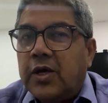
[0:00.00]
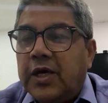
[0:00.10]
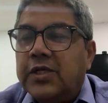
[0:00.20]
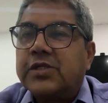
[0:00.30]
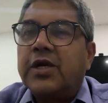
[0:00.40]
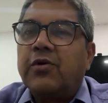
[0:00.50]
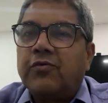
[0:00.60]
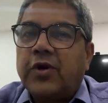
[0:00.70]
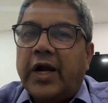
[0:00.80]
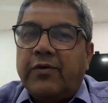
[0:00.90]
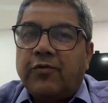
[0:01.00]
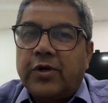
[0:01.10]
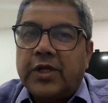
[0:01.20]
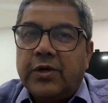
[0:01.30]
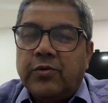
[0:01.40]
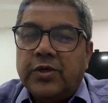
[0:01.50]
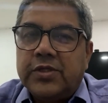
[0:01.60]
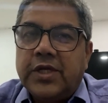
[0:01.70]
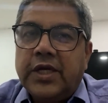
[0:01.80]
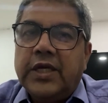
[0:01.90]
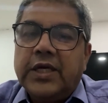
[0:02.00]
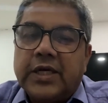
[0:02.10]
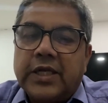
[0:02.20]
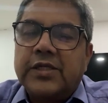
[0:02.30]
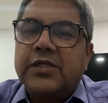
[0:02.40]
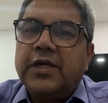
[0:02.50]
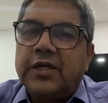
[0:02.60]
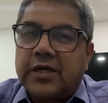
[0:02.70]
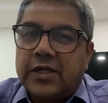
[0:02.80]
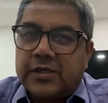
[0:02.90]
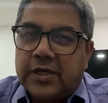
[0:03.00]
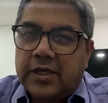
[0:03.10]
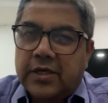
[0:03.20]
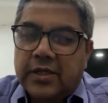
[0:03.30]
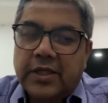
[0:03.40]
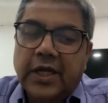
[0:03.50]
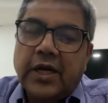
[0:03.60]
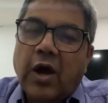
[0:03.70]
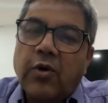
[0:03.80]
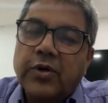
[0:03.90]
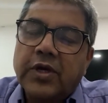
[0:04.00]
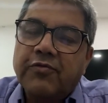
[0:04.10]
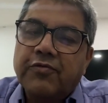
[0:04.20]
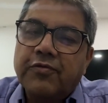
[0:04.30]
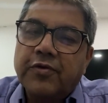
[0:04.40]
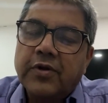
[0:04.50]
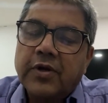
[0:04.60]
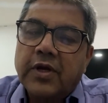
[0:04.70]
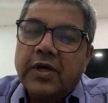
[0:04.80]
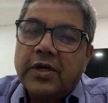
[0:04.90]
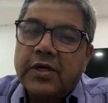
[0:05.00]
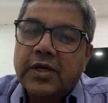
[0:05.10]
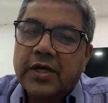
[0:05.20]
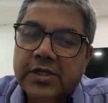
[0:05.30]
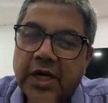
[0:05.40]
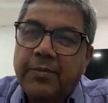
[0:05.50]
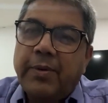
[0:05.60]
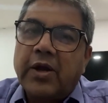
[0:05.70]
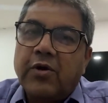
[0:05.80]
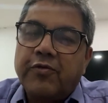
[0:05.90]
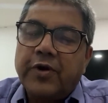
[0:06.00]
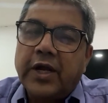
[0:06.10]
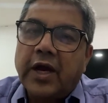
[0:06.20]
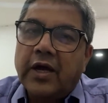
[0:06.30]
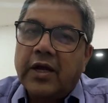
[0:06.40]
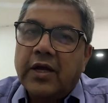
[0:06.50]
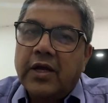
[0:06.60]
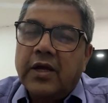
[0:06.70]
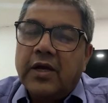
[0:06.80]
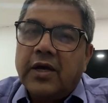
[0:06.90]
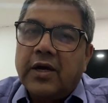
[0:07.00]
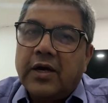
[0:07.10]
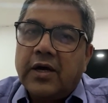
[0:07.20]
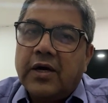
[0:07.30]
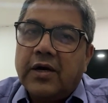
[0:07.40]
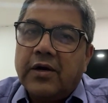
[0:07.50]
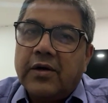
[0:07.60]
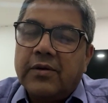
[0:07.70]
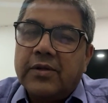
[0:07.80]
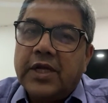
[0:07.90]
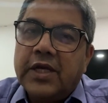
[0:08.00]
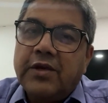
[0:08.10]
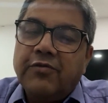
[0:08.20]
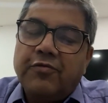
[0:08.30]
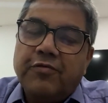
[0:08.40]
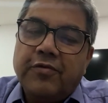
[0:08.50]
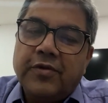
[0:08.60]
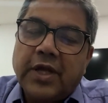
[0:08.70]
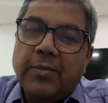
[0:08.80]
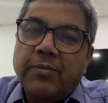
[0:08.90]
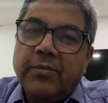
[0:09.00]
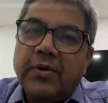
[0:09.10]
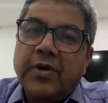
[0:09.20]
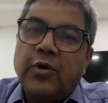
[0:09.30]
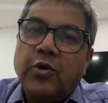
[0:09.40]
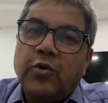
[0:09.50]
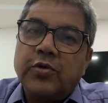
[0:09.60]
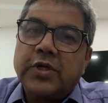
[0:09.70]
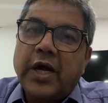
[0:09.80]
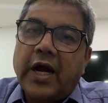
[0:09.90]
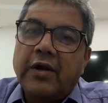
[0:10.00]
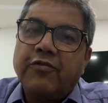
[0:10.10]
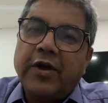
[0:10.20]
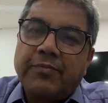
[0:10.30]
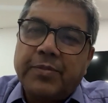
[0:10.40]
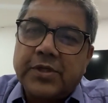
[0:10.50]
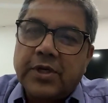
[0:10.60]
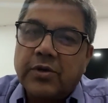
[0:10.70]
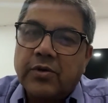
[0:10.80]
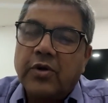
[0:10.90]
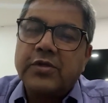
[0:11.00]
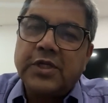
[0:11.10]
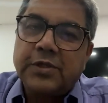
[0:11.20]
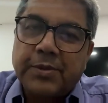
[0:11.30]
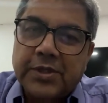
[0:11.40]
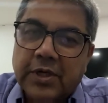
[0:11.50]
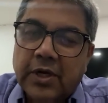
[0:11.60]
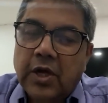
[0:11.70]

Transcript: Instead of that, what they do is they increase the interest rate. They now give State Bank of India, they give them loans at 5% or 6%.